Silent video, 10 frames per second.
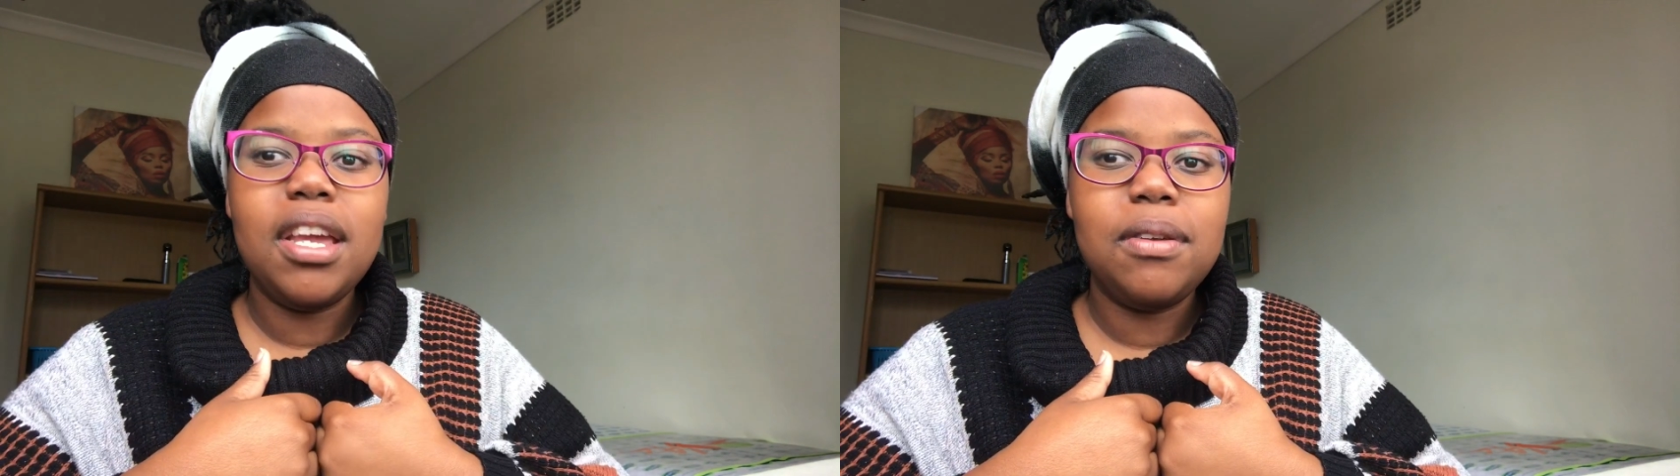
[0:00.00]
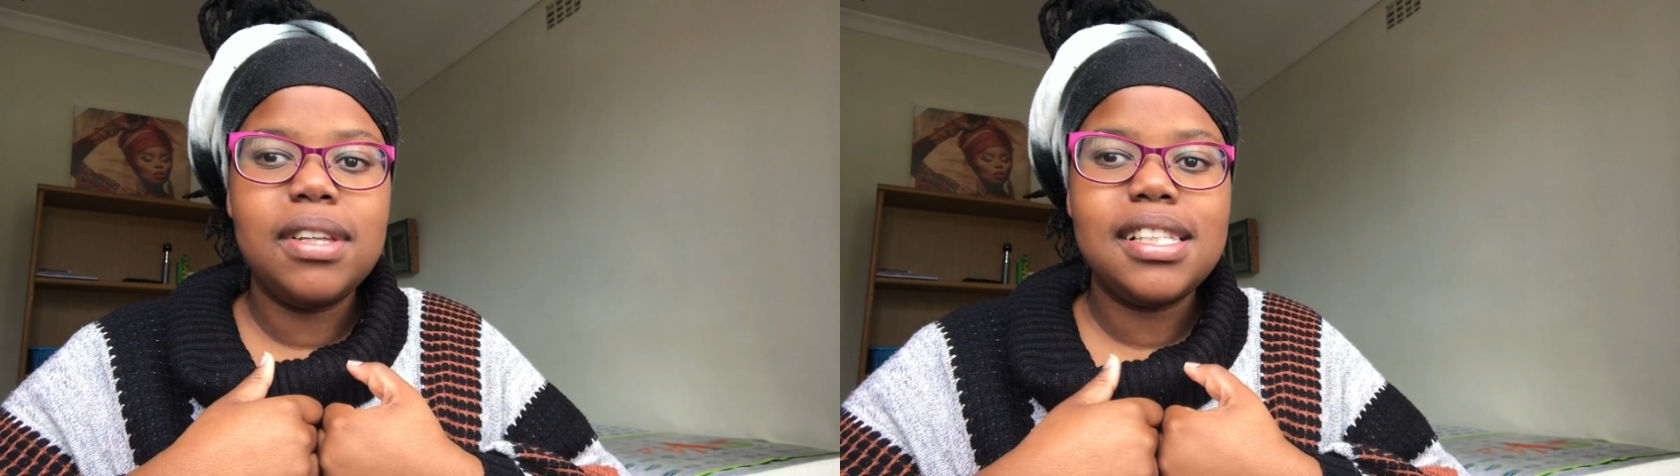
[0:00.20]

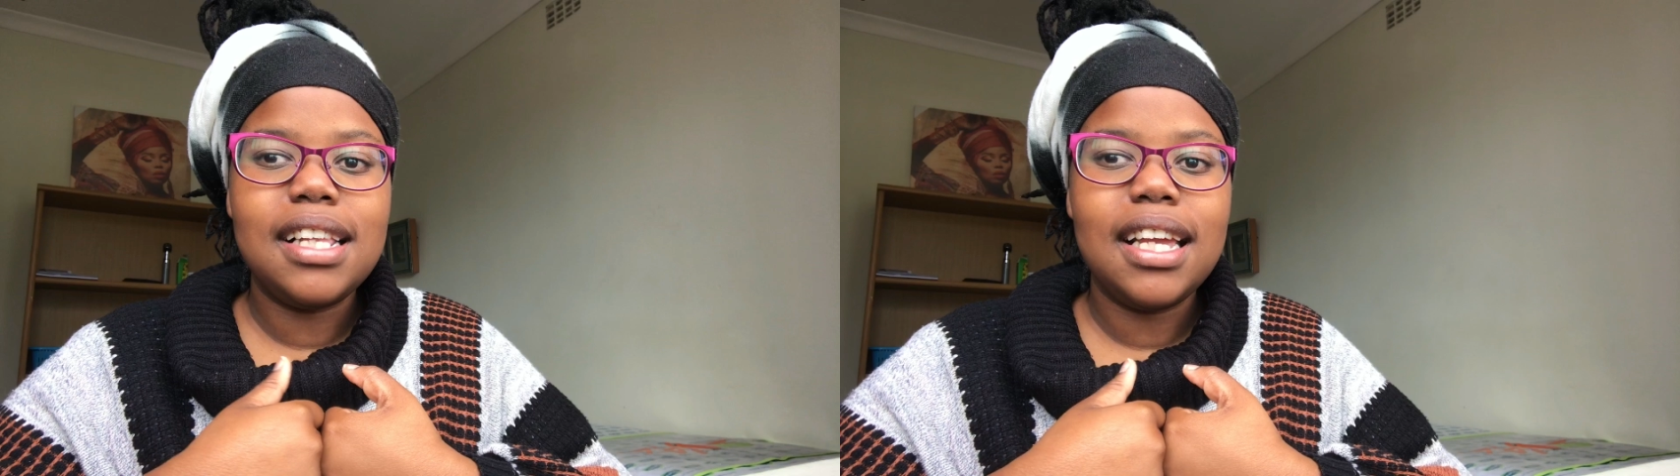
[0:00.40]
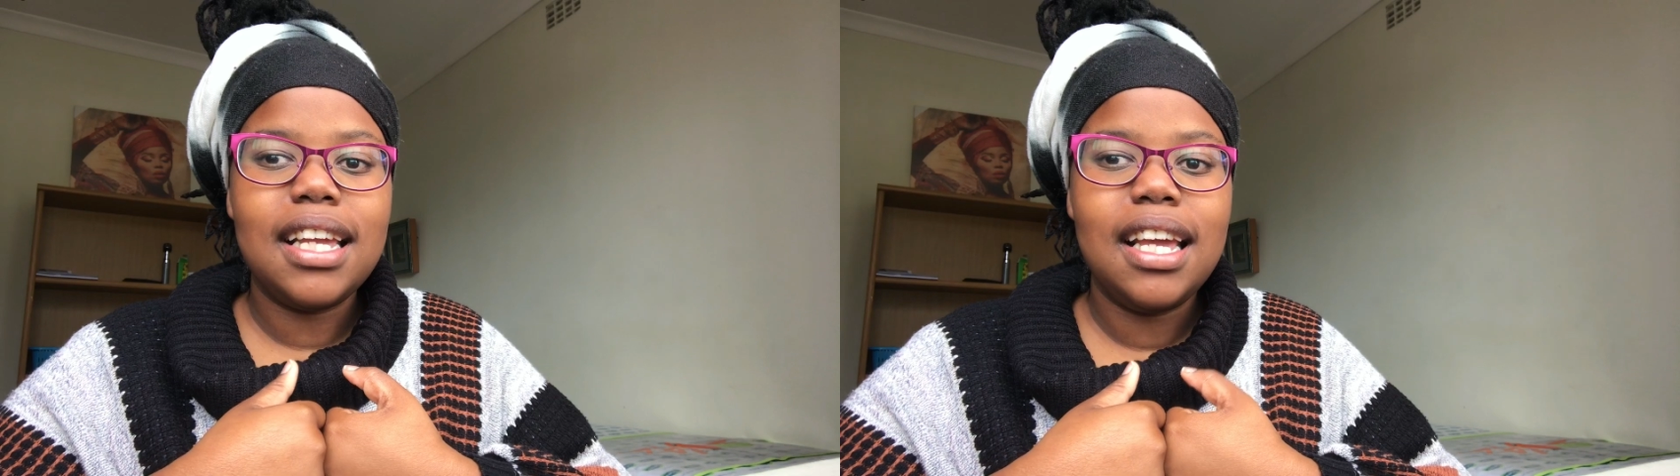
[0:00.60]
it was
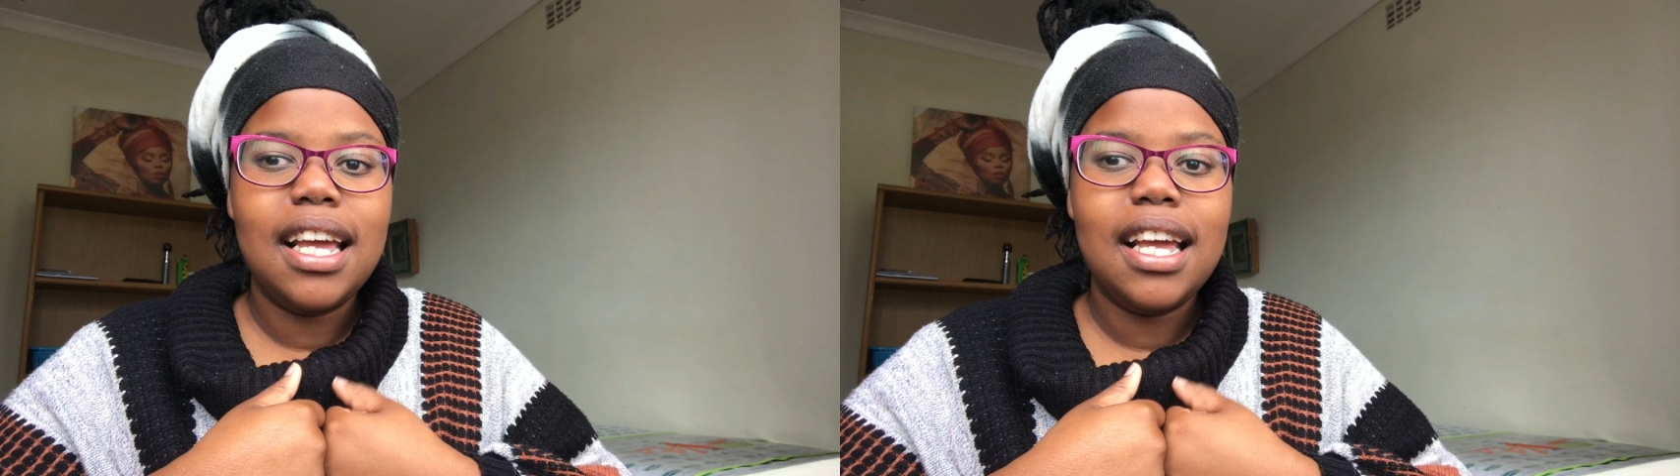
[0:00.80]
like